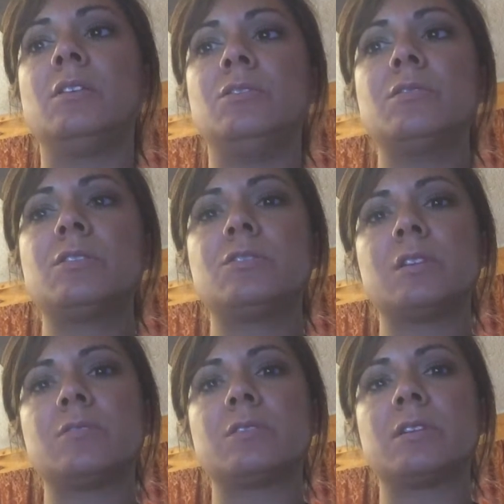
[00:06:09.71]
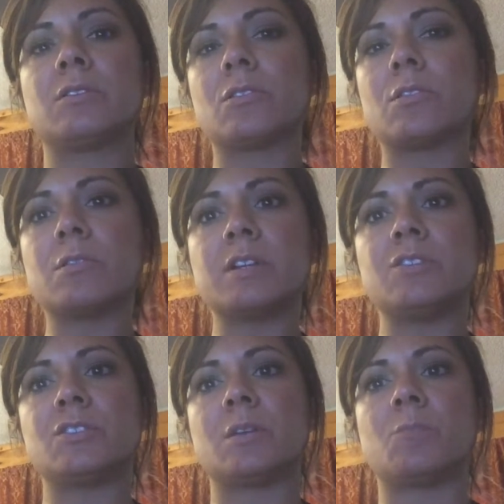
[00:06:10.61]
you can generally
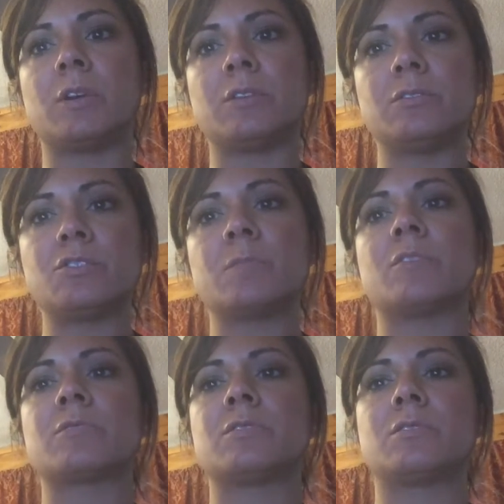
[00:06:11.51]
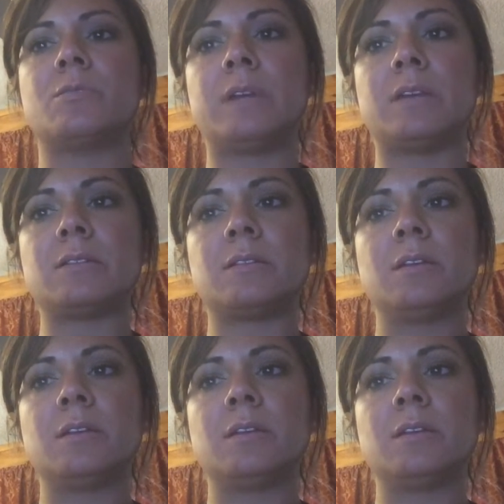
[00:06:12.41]
encourage someone who smokes to quit.